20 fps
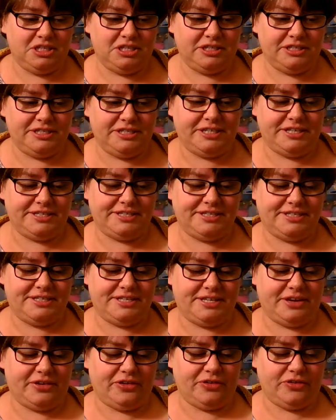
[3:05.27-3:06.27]
she's
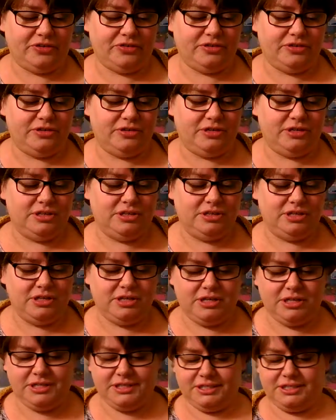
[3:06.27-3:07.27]
still
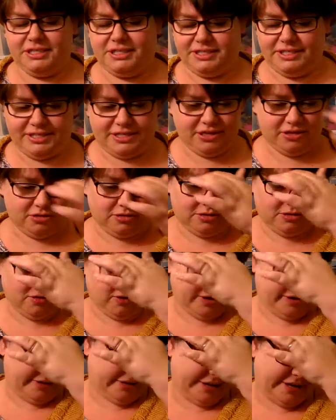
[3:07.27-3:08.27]

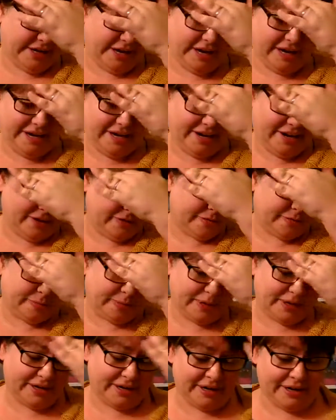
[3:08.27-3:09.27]
struggling, I hear,
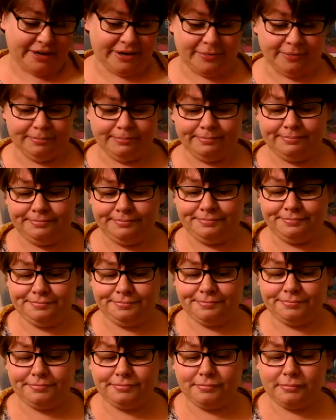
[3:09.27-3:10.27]
but I
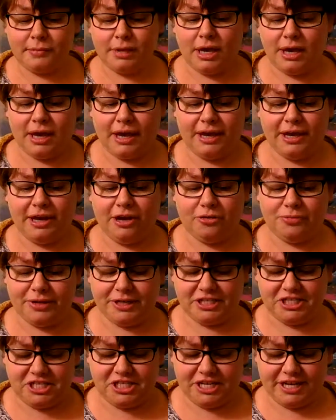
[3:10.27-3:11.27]
hope
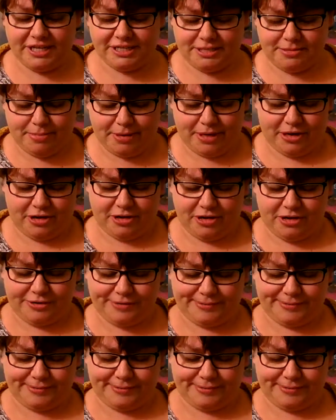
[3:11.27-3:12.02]
that she gets better,